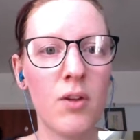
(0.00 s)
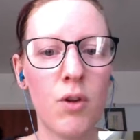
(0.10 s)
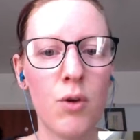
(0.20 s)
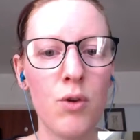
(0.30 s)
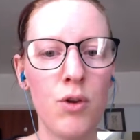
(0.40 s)

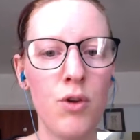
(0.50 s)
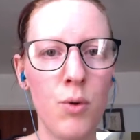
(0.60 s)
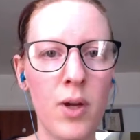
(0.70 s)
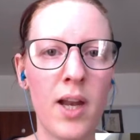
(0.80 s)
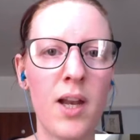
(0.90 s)
So you
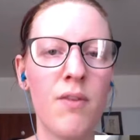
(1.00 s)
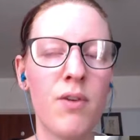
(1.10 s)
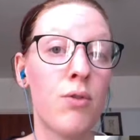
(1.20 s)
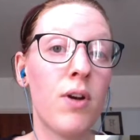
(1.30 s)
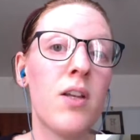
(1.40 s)
can have a
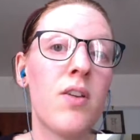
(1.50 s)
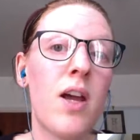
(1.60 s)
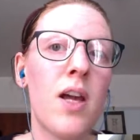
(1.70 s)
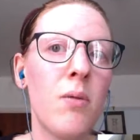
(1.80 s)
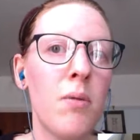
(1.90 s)
great
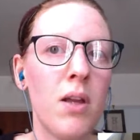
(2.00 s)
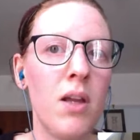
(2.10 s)
time